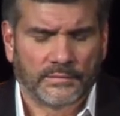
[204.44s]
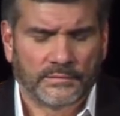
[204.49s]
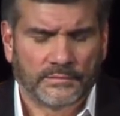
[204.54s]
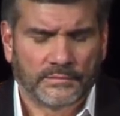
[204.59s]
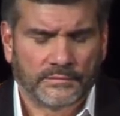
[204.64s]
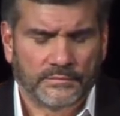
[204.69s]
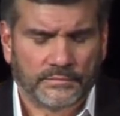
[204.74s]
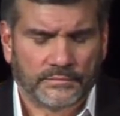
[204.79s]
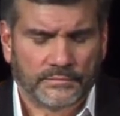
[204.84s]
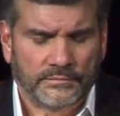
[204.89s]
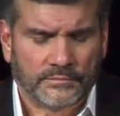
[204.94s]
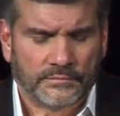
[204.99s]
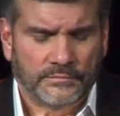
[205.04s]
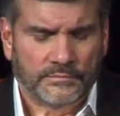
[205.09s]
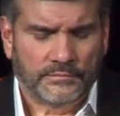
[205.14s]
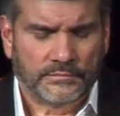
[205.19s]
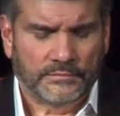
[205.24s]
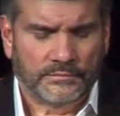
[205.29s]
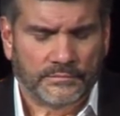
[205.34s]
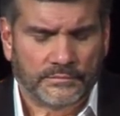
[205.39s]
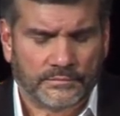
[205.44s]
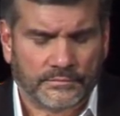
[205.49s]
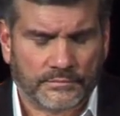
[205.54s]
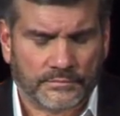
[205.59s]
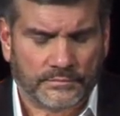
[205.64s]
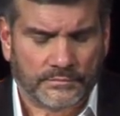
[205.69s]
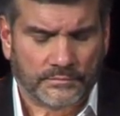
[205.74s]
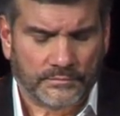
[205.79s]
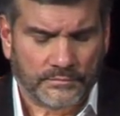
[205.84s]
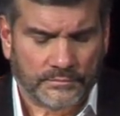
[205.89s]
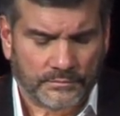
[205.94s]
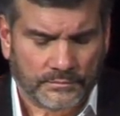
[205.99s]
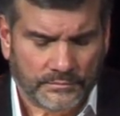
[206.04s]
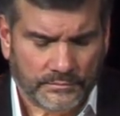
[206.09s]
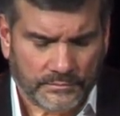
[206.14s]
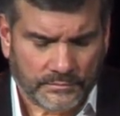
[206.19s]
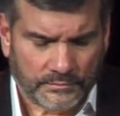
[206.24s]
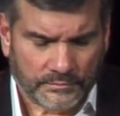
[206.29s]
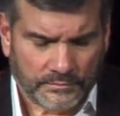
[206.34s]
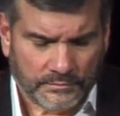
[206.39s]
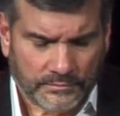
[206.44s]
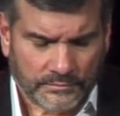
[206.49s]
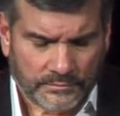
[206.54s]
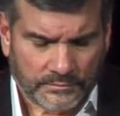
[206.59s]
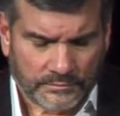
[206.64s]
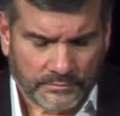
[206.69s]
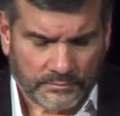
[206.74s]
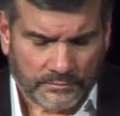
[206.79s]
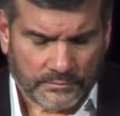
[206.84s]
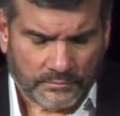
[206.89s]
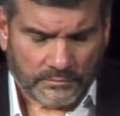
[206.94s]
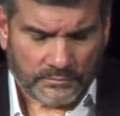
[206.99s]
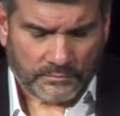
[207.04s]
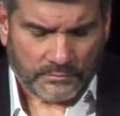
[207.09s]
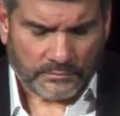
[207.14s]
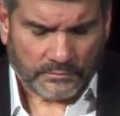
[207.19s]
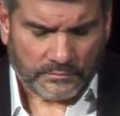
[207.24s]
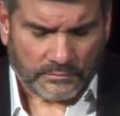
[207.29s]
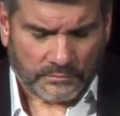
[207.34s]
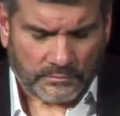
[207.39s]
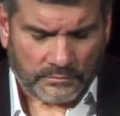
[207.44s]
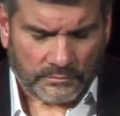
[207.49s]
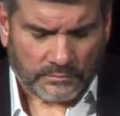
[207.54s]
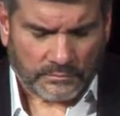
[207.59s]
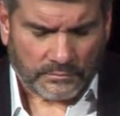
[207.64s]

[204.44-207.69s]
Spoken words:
(silence)